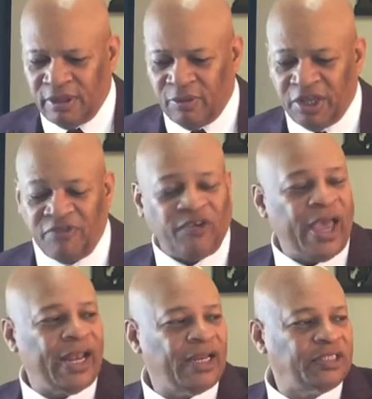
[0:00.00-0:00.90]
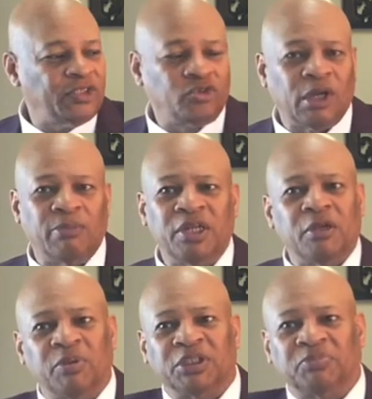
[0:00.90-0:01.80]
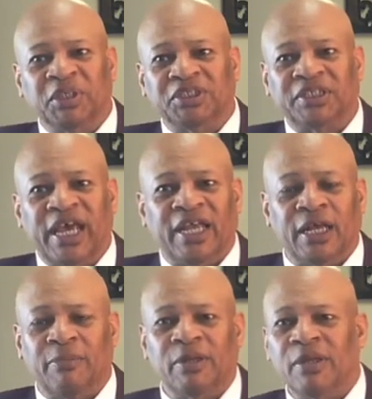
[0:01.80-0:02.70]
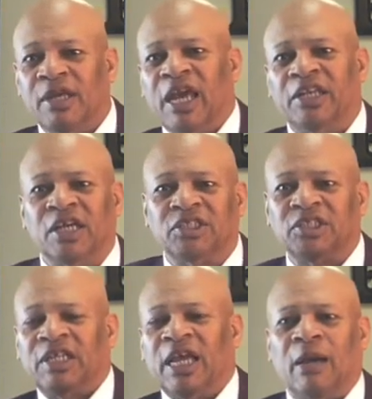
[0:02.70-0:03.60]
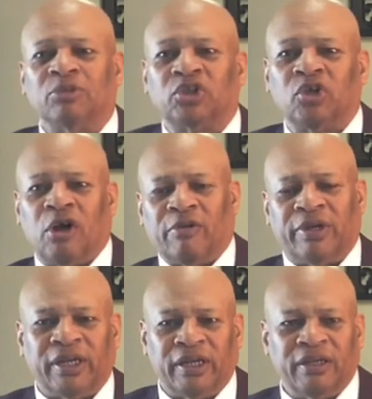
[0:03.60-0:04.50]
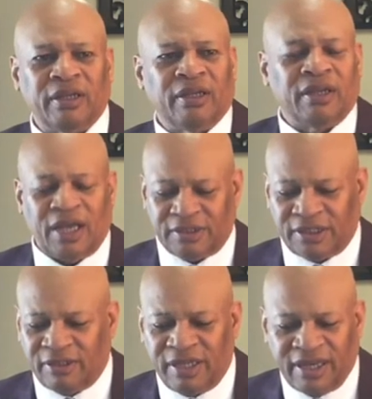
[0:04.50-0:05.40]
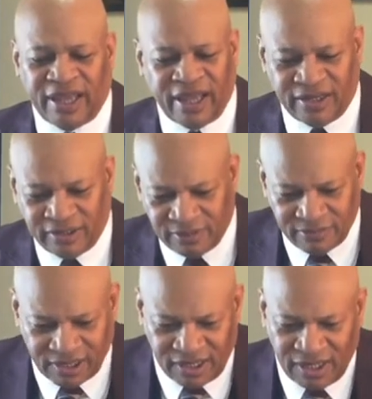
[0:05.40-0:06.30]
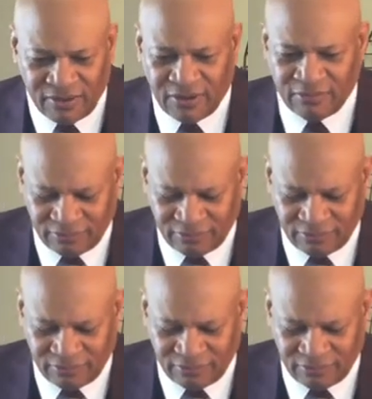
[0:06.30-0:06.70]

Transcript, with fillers: When he finds out he's in trouble, then he puts his peace sign up and, and does this thing, I'm sorry. I said, get out of here, man. Get on.